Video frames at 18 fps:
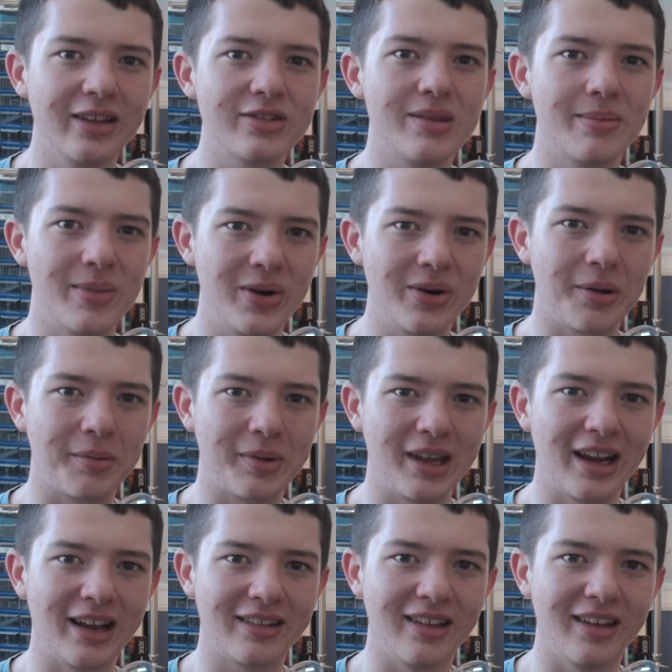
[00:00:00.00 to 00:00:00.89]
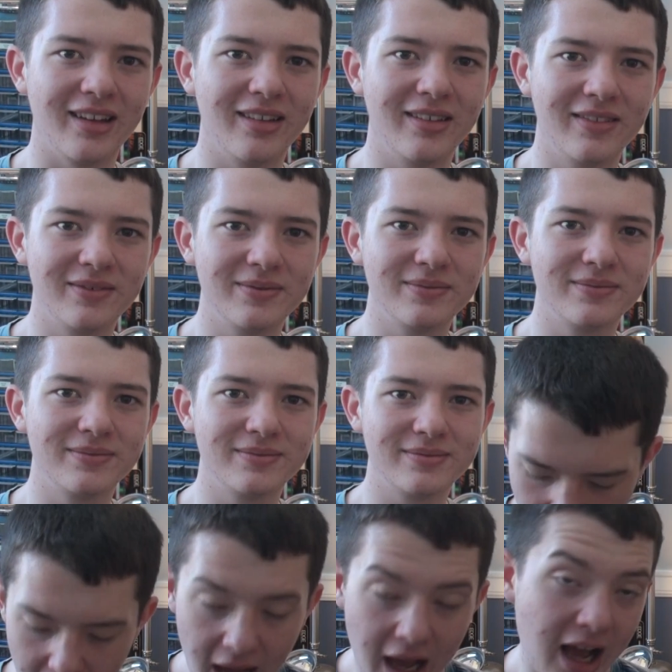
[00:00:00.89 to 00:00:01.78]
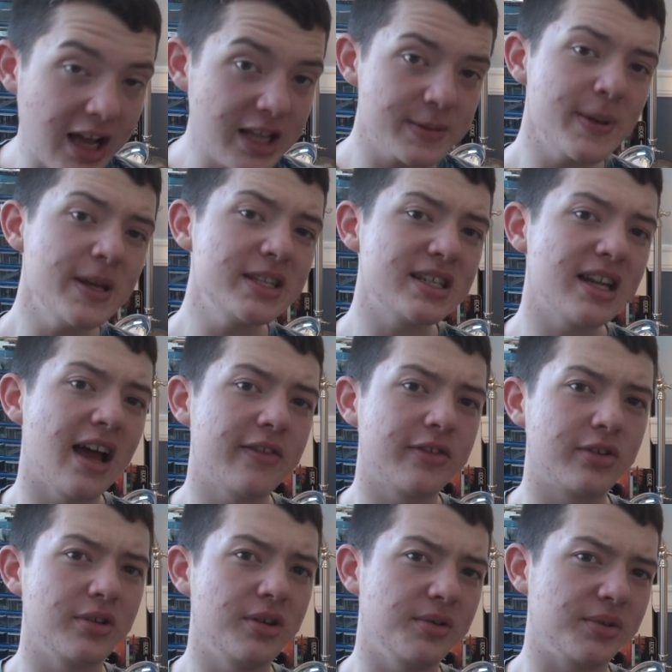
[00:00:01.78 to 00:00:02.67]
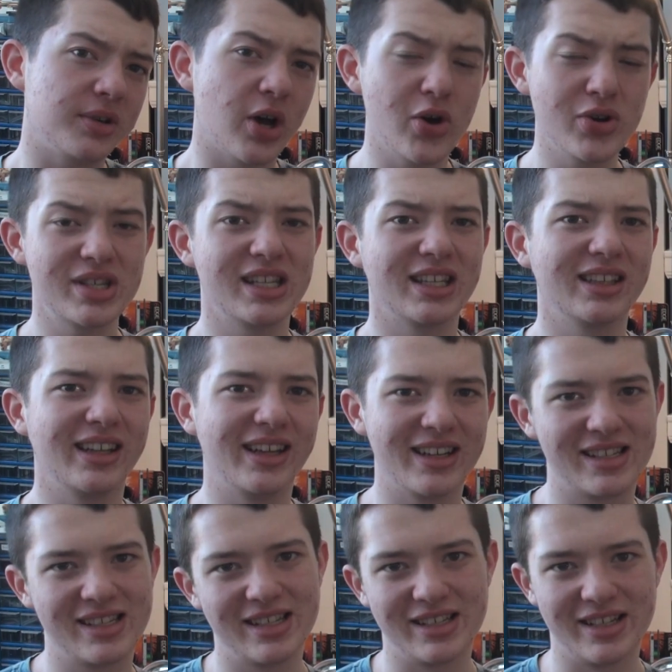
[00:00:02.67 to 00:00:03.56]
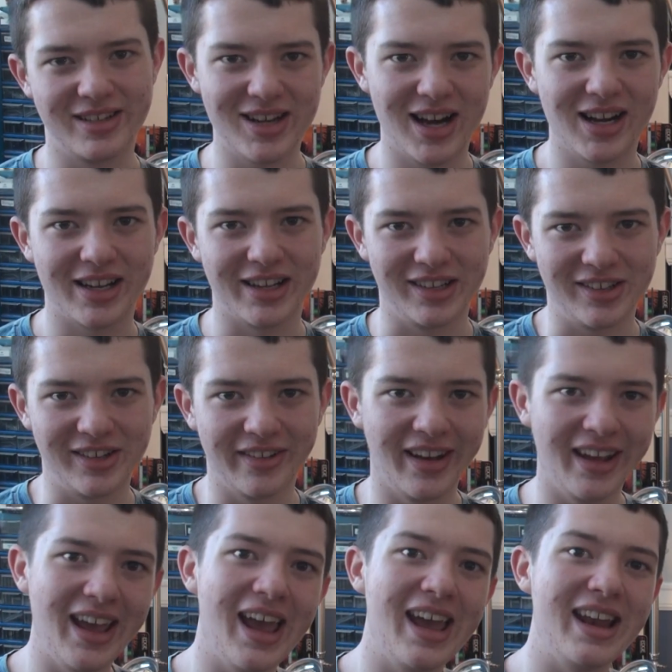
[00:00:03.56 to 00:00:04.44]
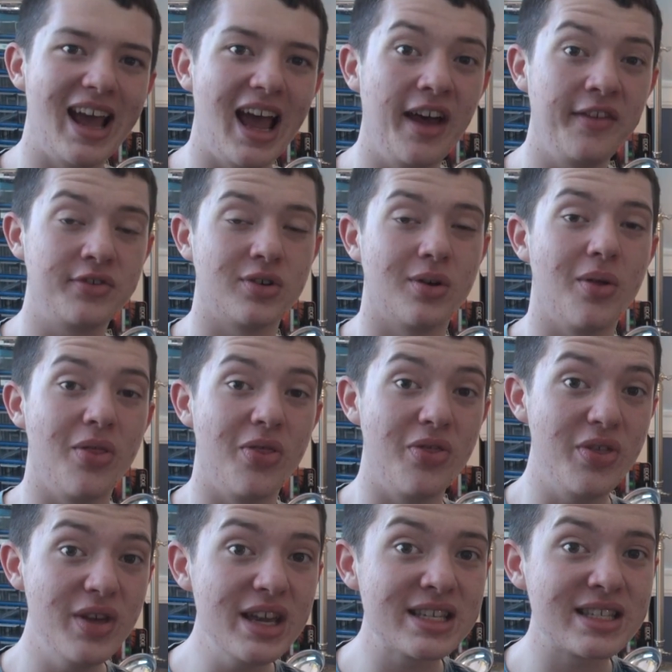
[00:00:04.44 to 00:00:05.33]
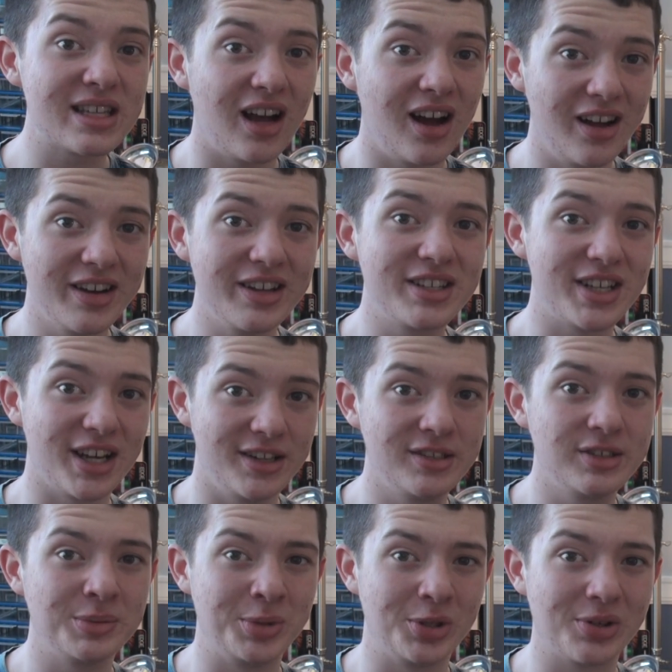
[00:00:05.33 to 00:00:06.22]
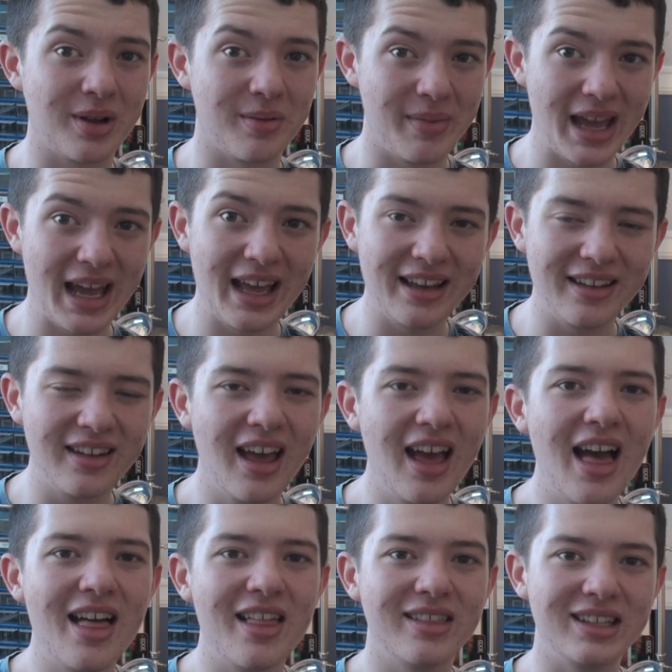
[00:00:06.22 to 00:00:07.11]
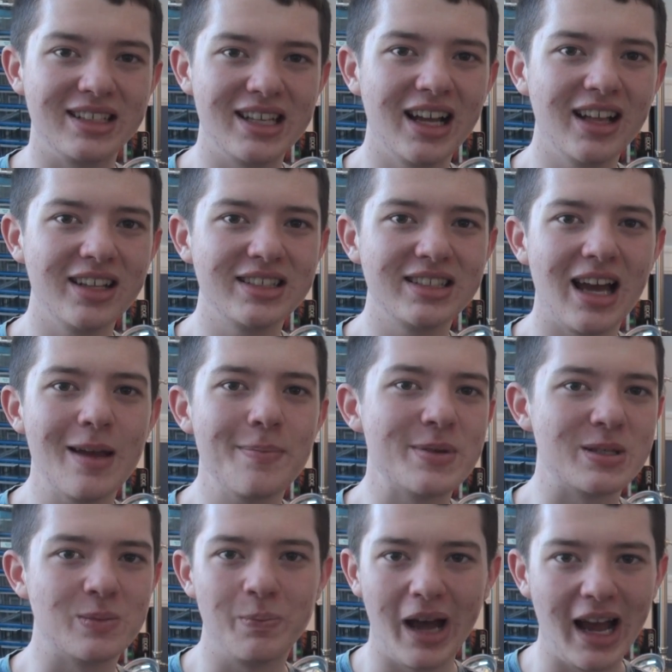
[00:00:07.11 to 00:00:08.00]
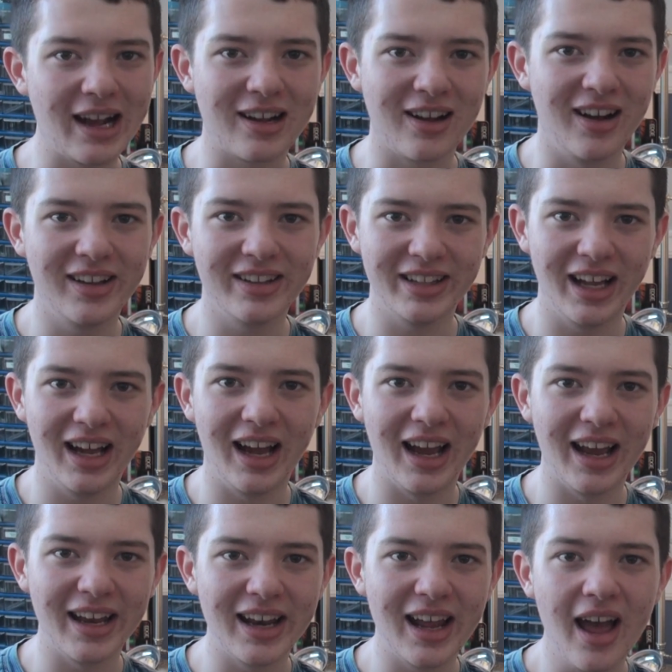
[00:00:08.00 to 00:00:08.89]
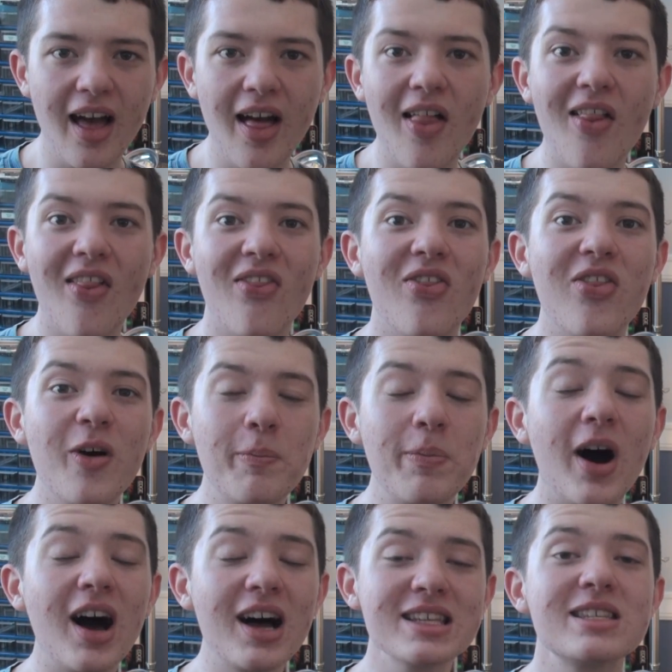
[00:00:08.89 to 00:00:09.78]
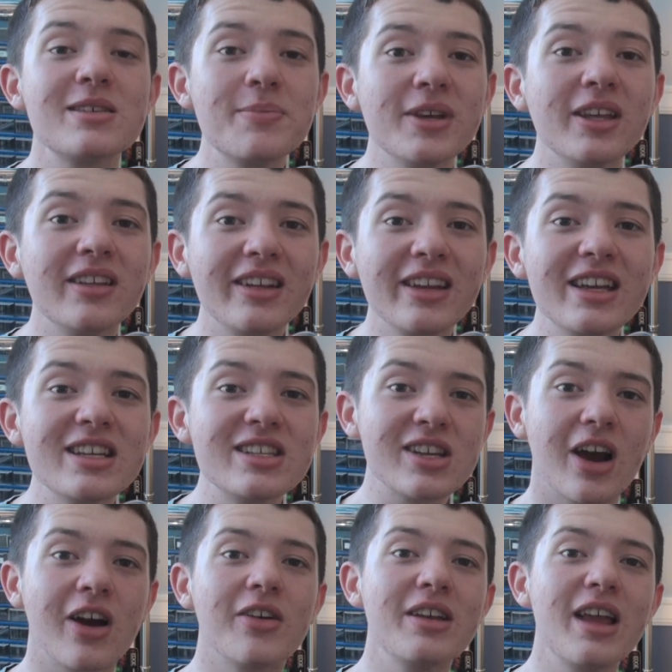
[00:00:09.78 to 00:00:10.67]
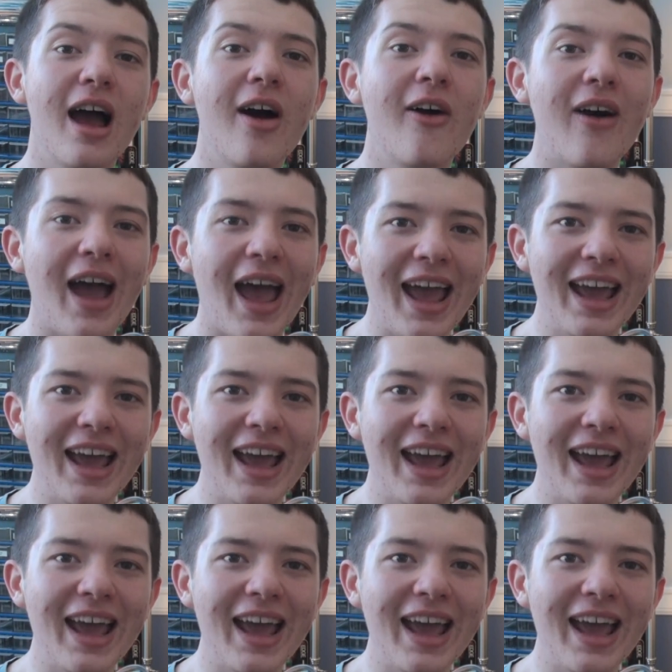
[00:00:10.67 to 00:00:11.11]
there's a modem connected. I spent an afternoon coaxing Linux into talking to it, and after this unintelligible command, the teletype is back online. The possibilities are now